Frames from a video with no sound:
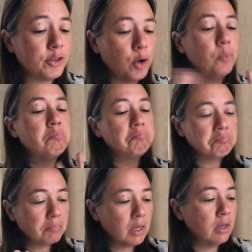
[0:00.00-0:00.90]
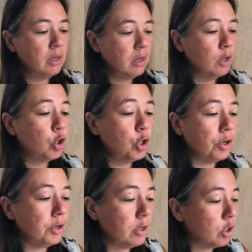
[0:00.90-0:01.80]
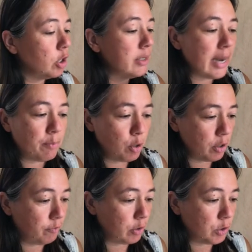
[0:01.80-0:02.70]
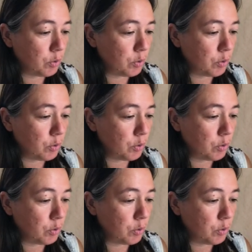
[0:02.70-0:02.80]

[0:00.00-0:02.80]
So good neighborhood for